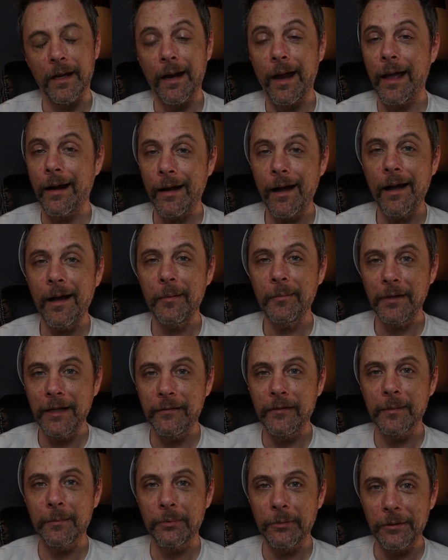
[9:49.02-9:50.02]
And I'm
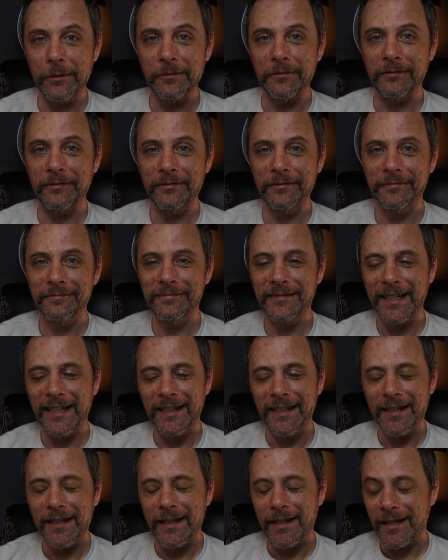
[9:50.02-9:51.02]
living proof.
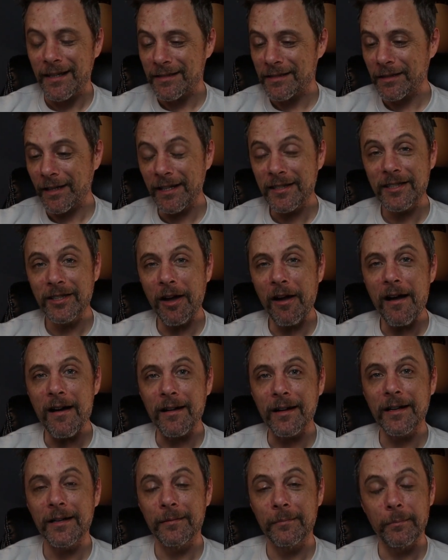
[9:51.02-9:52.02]
So let's
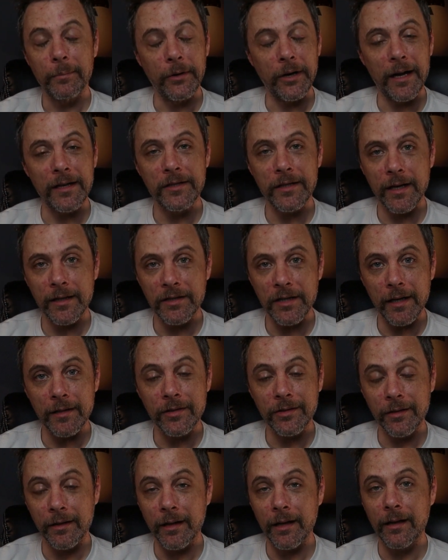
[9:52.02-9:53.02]
talk. Project
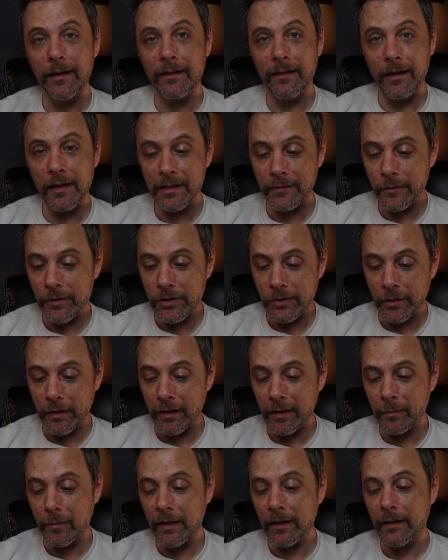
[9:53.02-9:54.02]
Gentry, thanks for
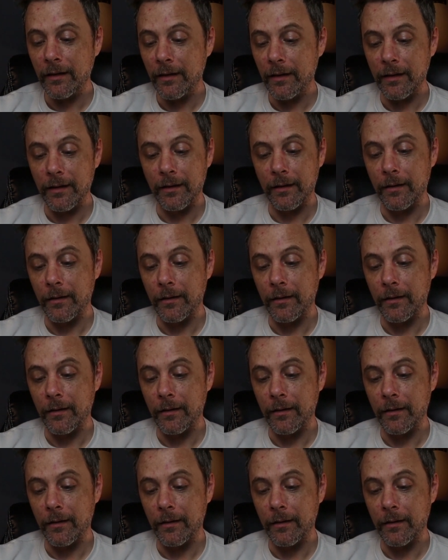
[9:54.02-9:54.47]
joining me.